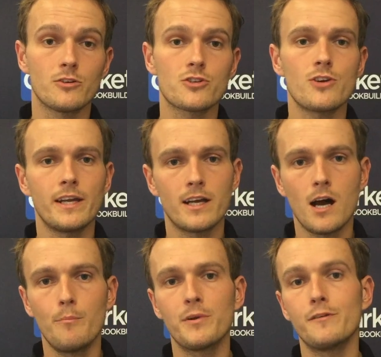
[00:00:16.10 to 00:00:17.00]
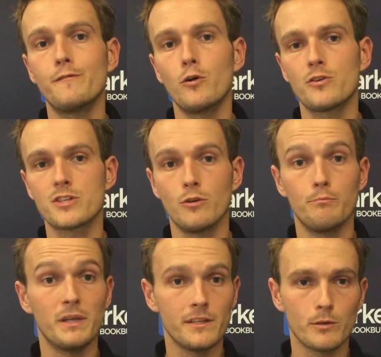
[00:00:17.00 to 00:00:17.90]
Australian company focused on
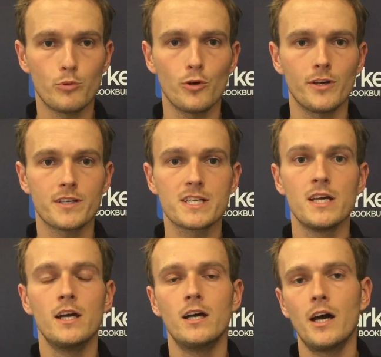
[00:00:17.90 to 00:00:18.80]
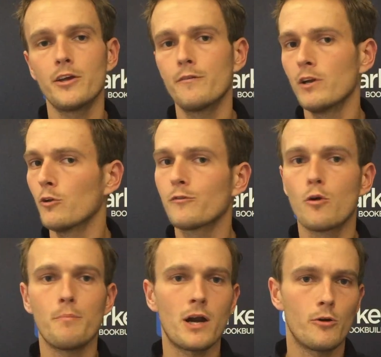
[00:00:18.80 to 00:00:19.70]
building products. You have a lot of
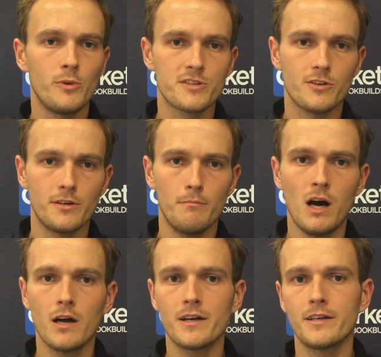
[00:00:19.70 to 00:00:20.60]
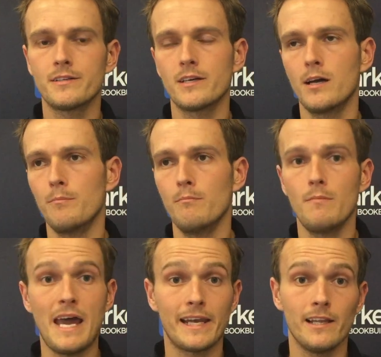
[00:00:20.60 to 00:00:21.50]
comparables on the market,
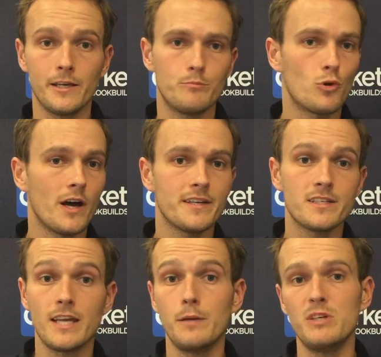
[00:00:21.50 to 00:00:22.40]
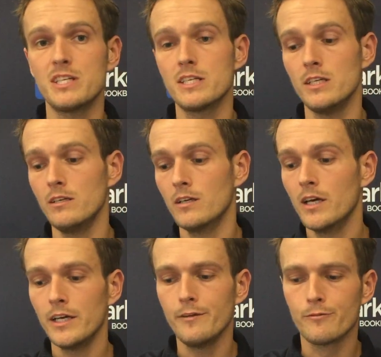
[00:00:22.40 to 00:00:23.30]
Adelaide, Brighton, ABC,
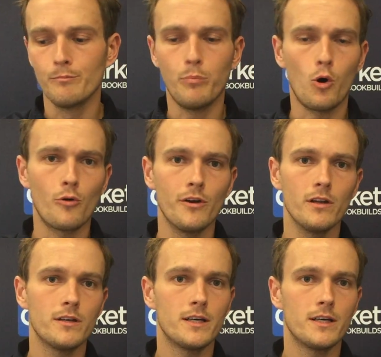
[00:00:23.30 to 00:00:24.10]
even Boral